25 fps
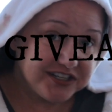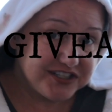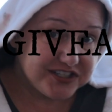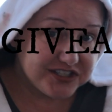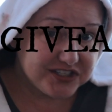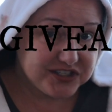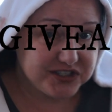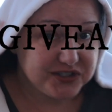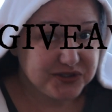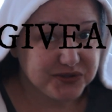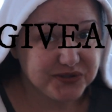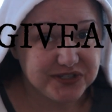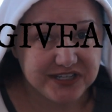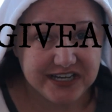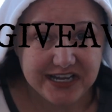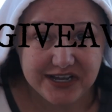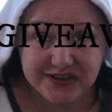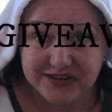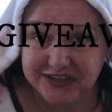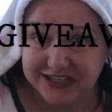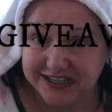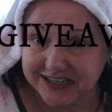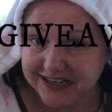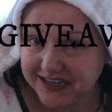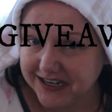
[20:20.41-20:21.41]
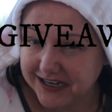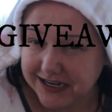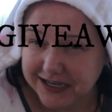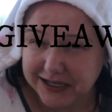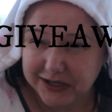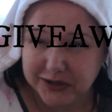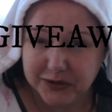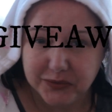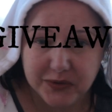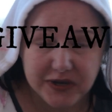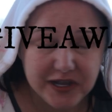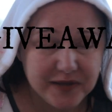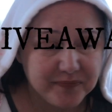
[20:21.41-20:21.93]
not just do it now and get it
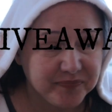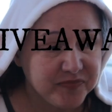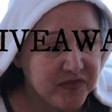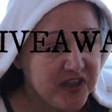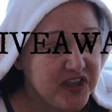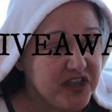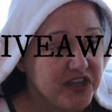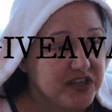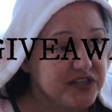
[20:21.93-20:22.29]
out of the way.